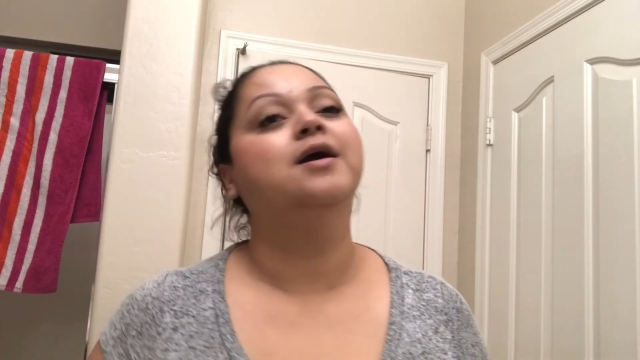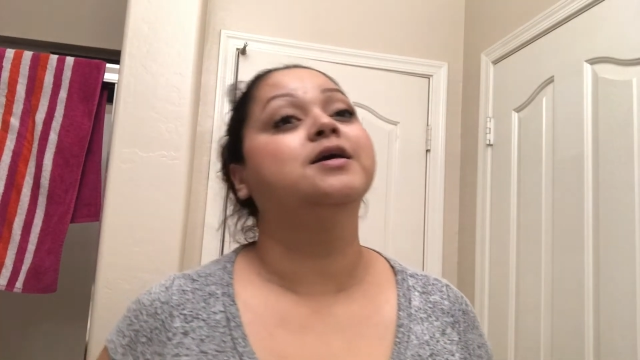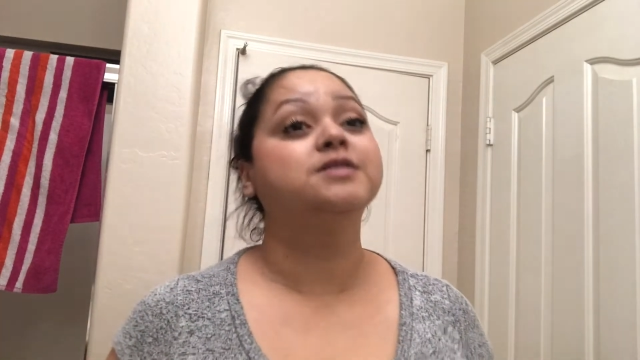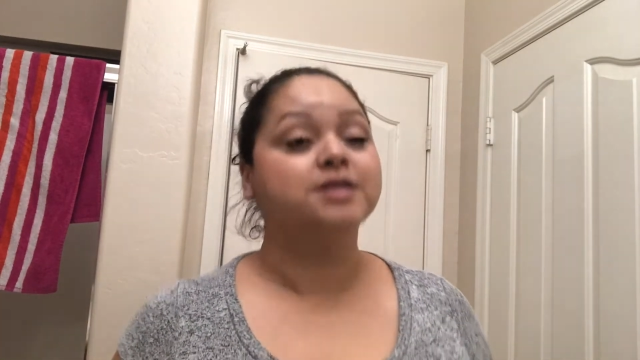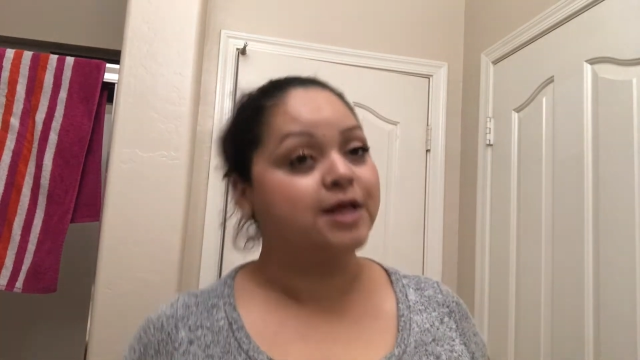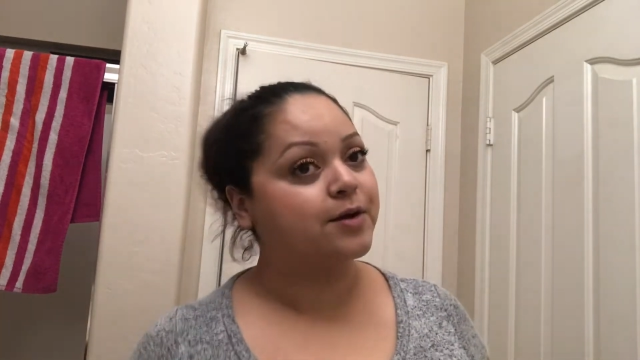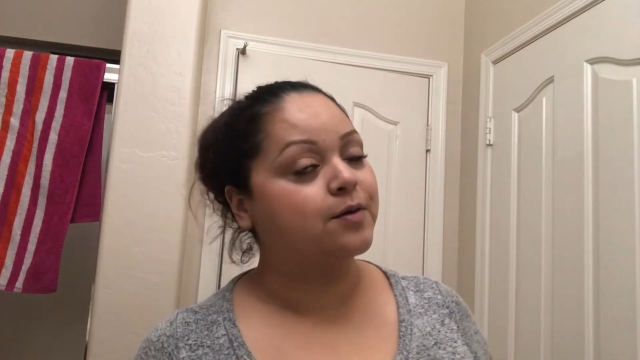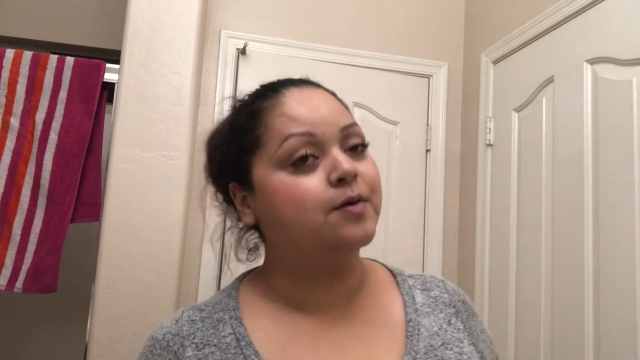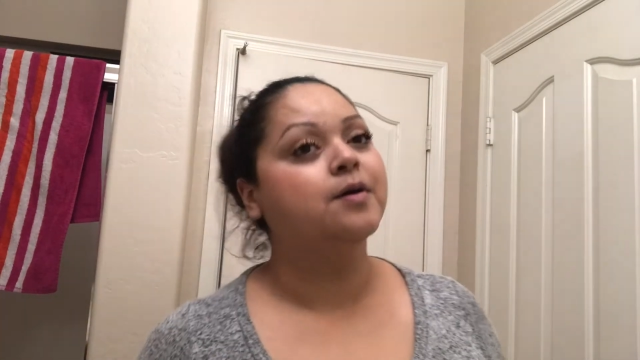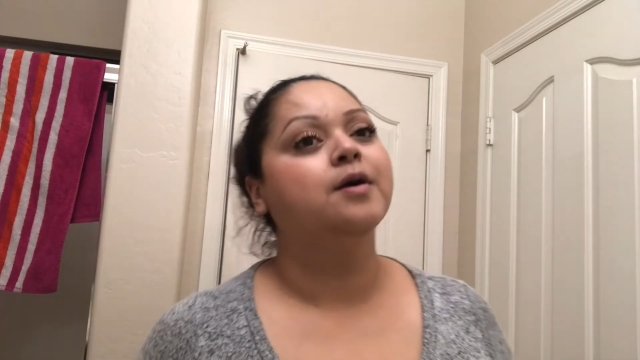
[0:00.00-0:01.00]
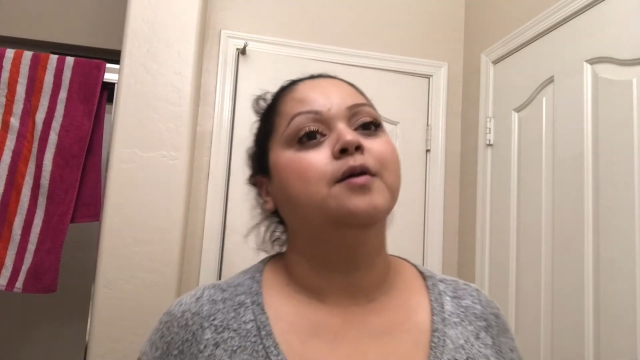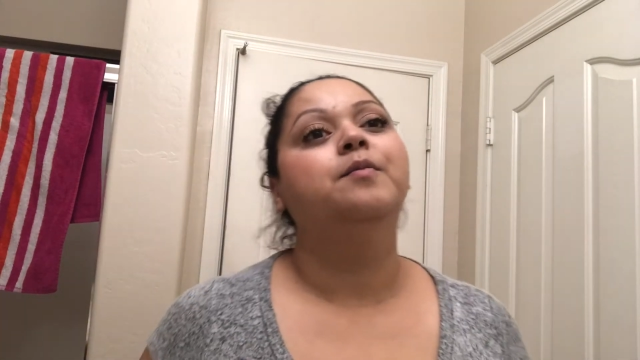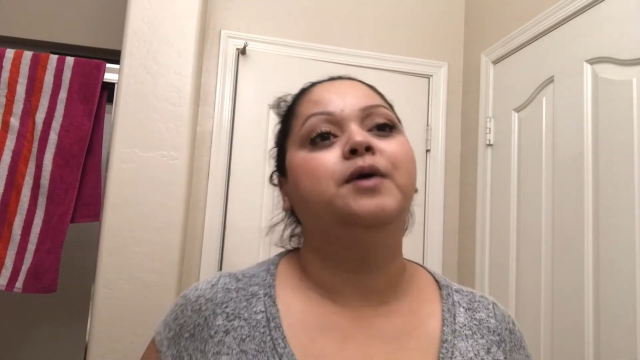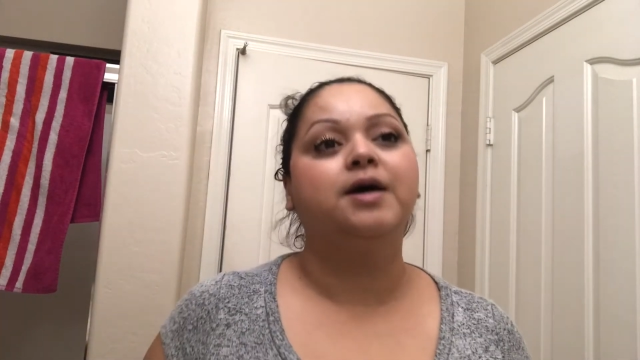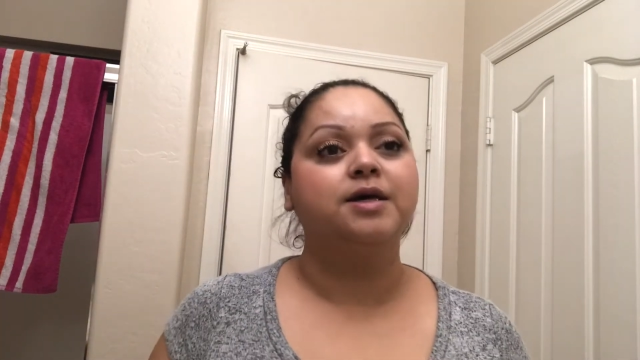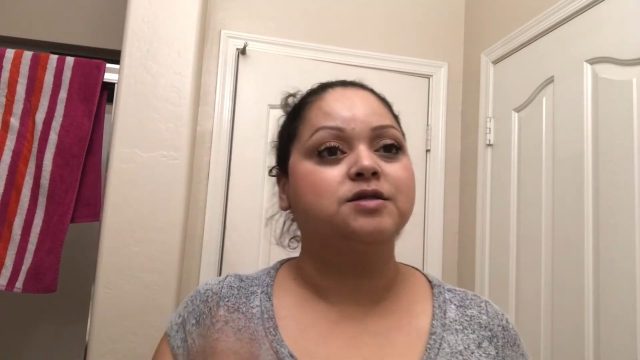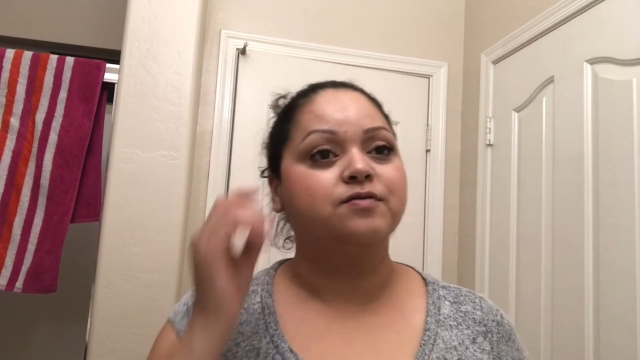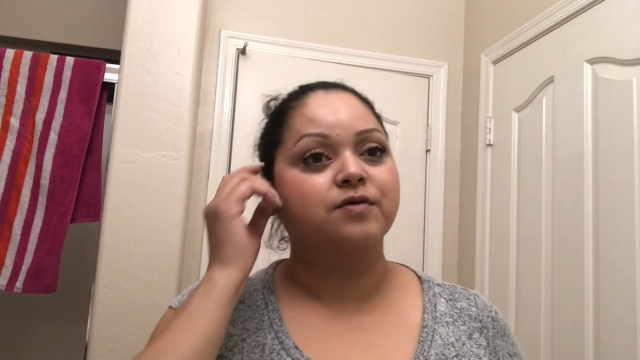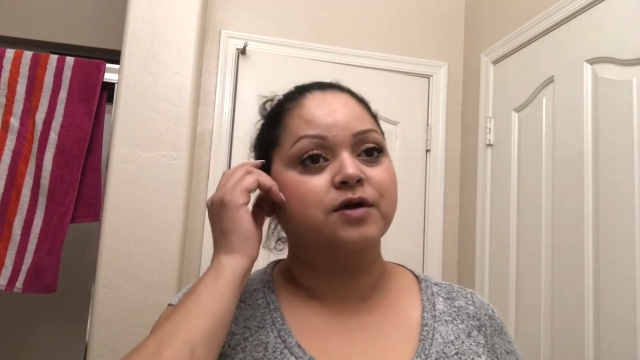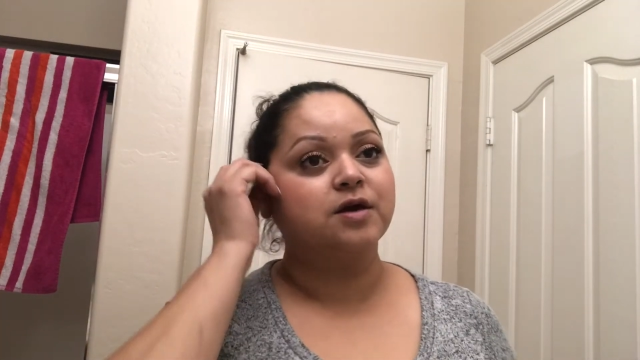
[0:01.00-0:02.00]
It's little, but it's
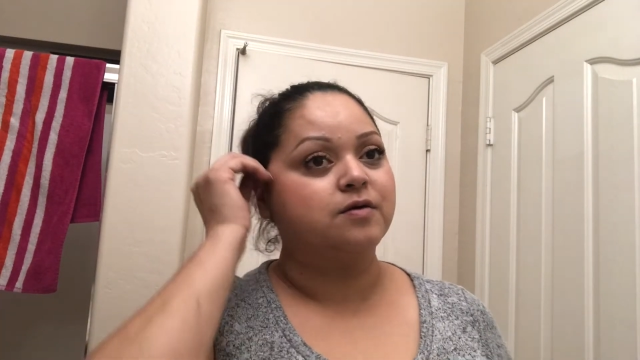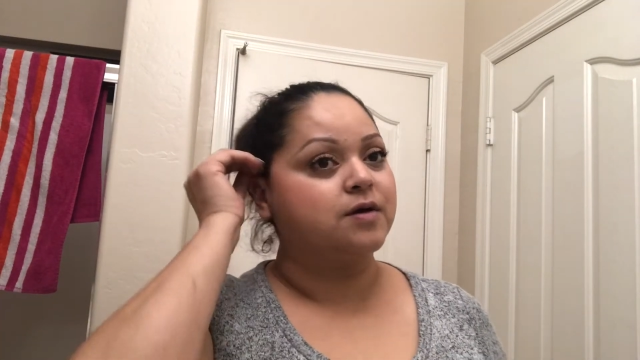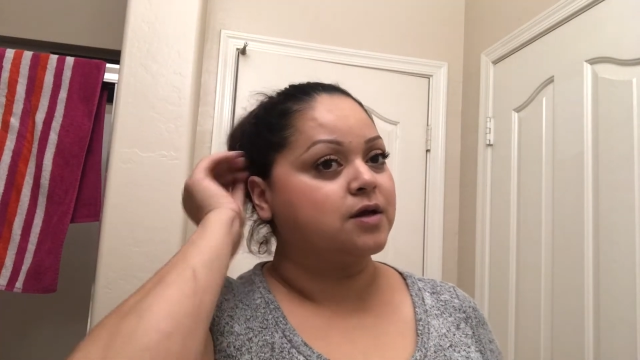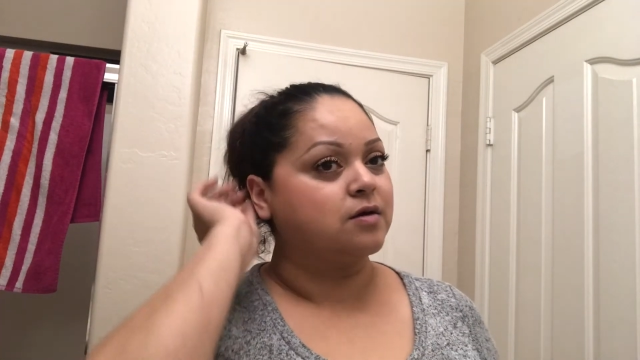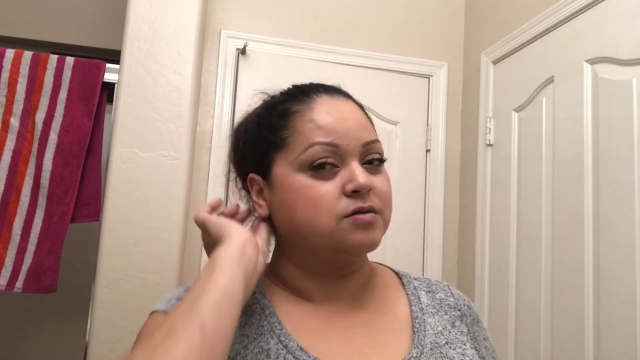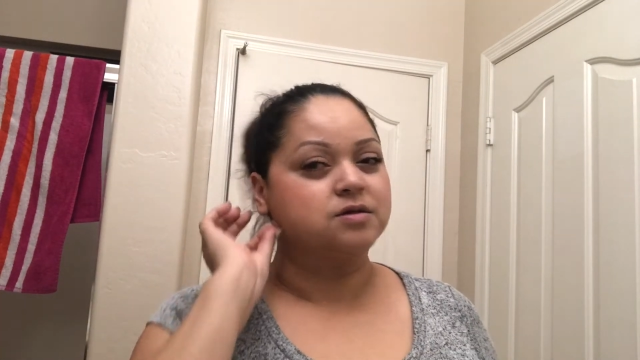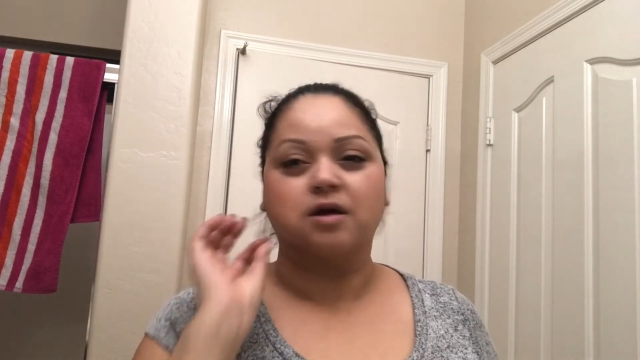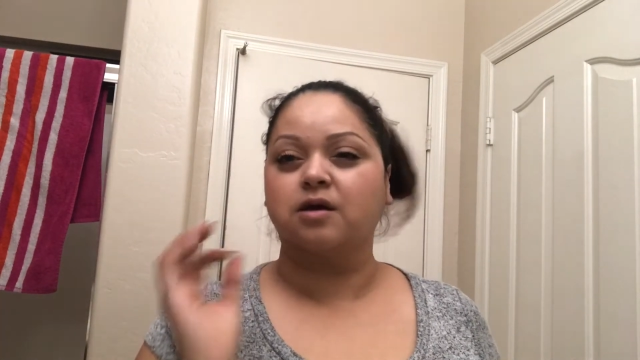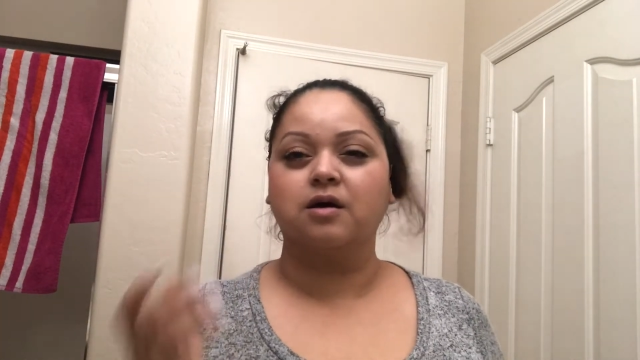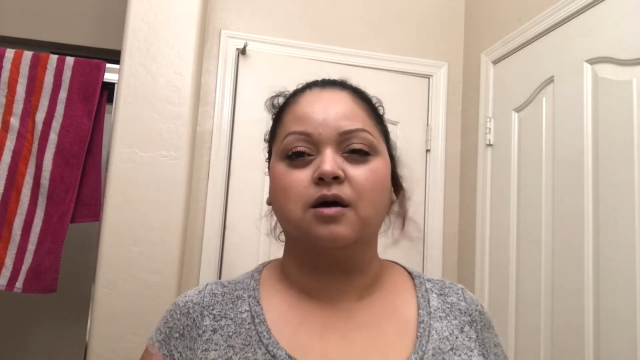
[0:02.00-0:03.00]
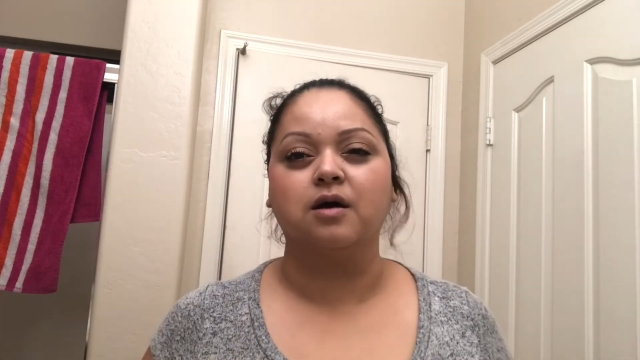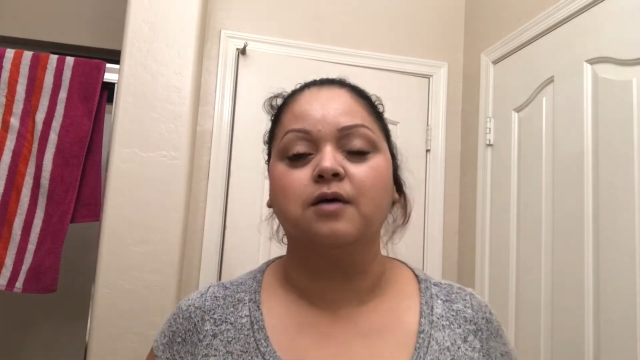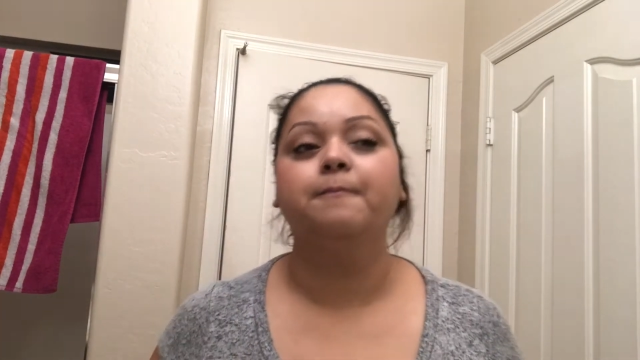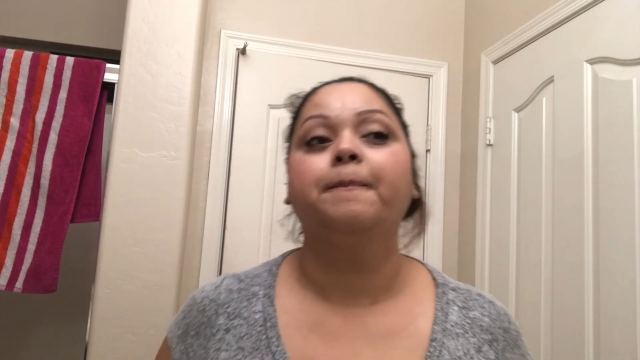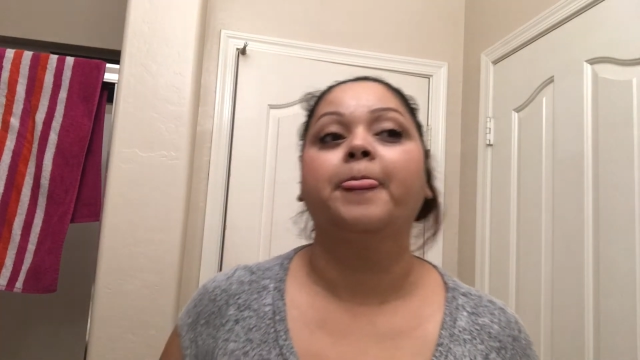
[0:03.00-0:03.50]
for you. And I was like, huh?